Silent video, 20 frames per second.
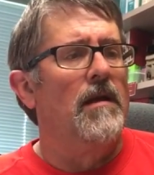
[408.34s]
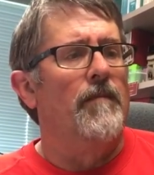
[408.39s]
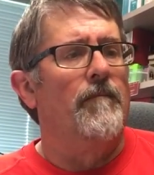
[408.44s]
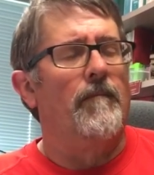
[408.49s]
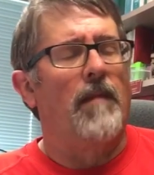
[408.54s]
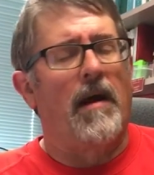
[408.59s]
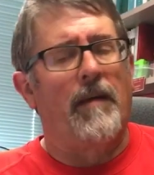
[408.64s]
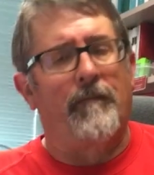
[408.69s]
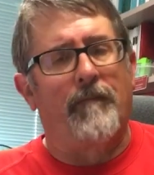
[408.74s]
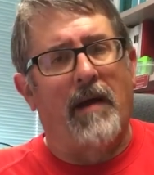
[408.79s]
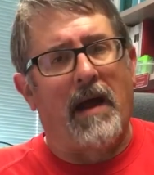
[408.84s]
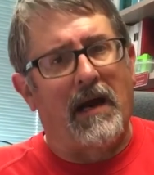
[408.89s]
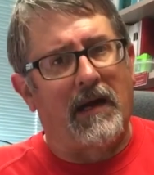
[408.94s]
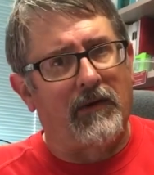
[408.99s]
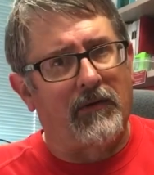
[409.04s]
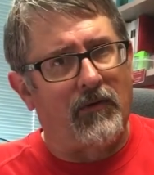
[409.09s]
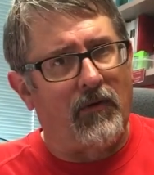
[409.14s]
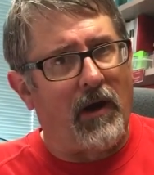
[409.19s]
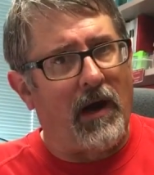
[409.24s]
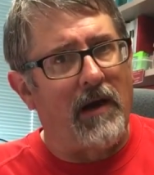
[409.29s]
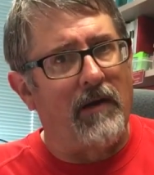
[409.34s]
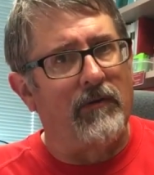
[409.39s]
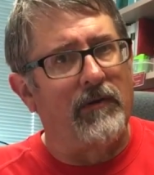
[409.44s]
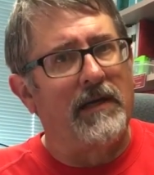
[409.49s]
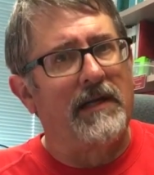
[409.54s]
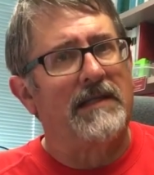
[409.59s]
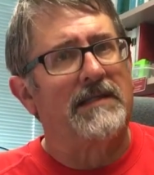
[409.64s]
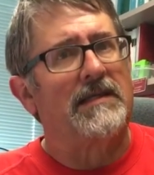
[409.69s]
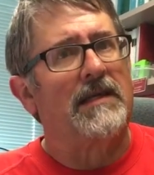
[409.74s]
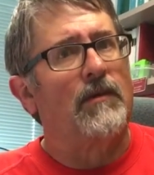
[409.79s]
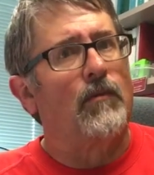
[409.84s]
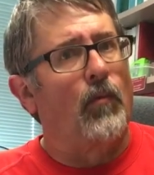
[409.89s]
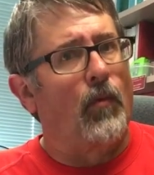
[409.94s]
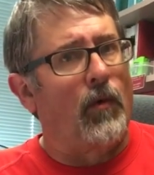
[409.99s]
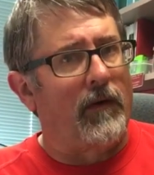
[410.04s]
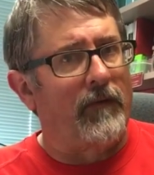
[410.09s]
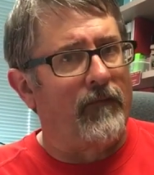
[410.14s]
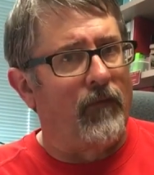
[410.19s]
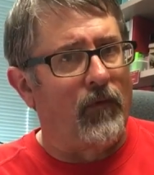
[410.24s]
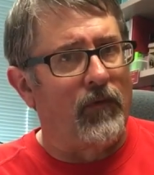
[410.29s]
My background is in
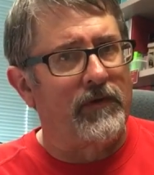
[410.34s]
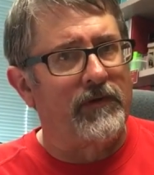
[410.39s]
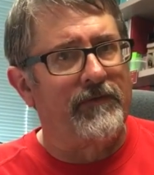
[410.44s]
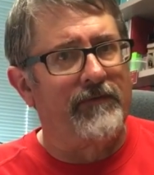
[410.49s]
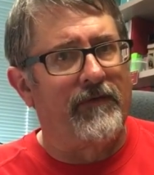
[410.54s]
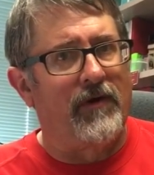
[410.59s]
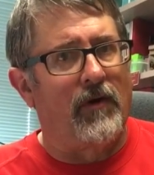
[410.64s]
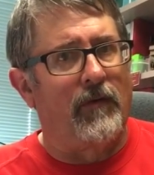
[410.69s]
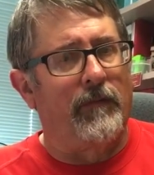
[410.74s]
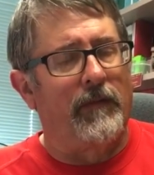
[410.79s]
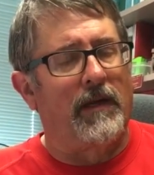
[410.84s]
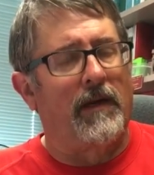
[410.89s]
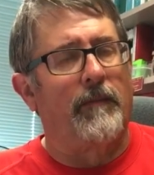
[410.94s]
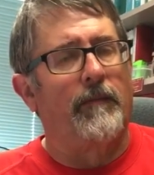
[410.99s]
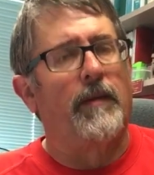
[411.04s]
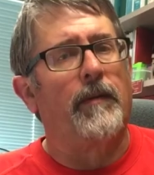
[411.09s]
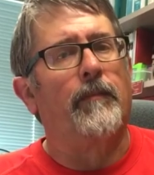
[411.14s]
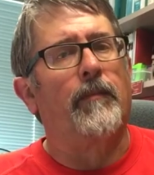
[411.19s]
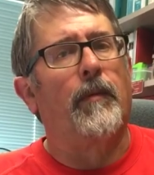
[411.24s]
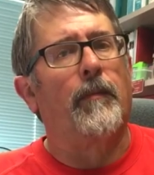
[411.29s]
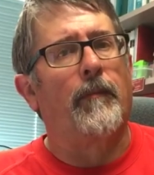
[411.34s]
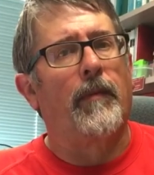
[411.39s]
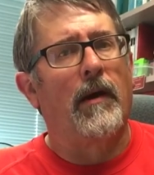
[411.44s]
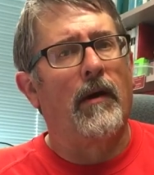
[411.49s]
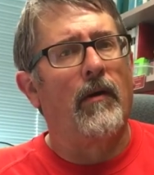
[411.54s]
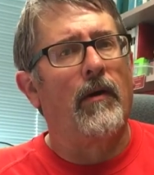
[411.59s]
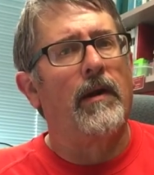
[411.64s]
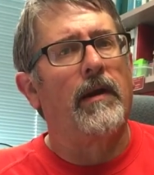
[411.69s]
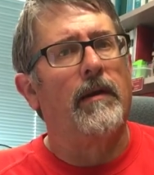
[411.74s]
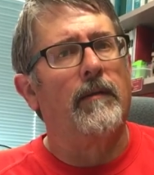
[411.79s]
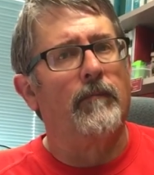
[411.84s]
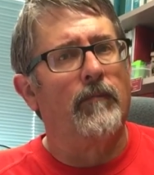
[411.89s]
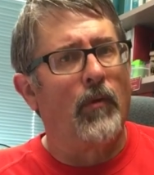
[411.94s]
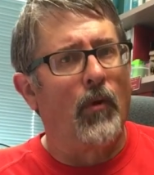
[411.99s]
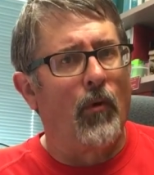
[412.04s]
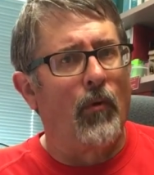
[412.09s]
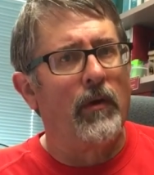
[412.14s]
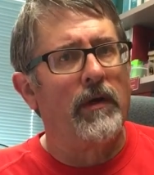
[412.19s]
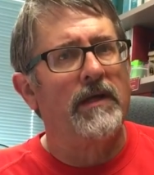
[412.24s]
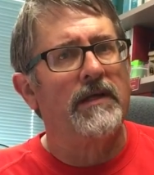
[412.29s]
workforce development. I've been preparing
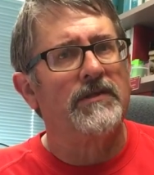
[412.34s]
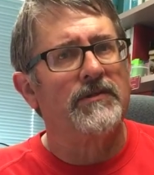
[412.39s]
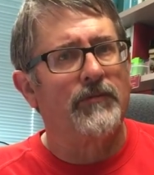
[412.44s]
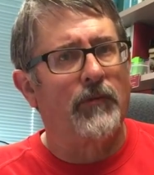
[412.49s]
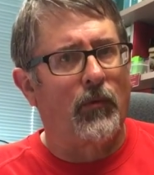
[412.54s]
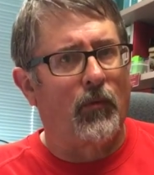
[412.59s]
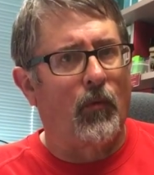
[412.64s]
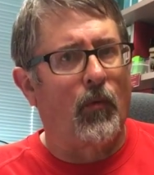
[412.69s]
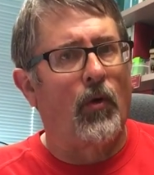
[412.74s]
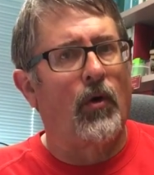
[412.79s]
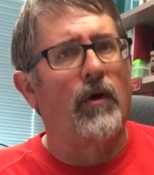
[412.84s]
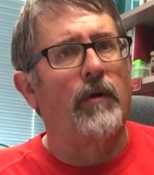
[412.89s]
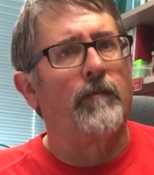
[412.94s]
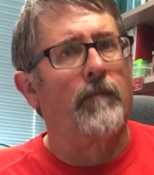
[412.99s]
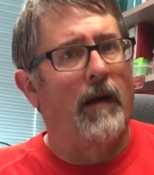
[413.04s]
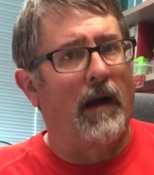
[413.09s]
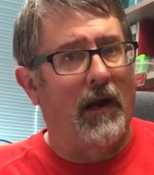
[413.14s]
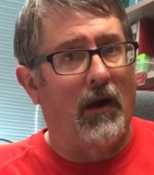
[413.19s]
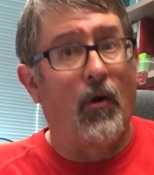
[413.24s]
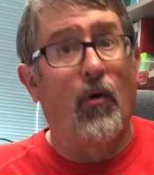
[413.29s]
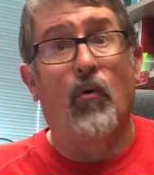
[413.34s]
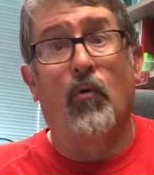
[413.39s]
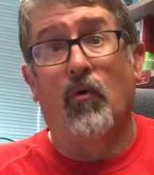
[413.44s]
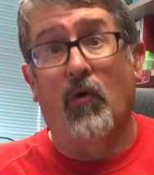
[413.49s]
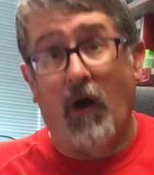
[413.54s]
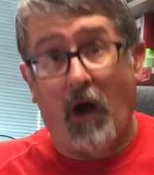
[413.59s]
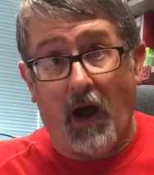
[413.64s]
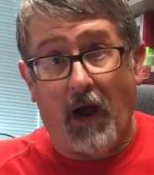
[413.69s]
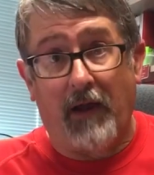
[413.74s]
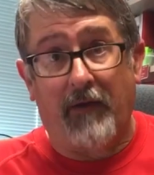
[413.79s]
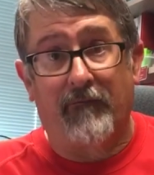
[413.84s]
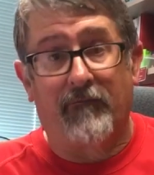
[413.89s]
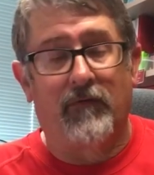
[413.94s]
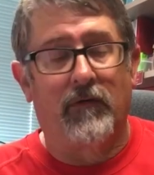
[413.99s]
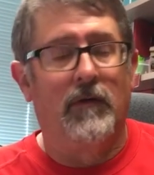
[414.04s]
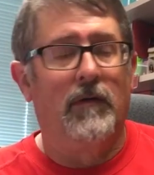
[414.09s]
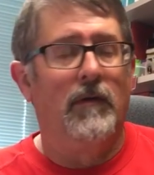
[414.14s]
employees for work my whole life.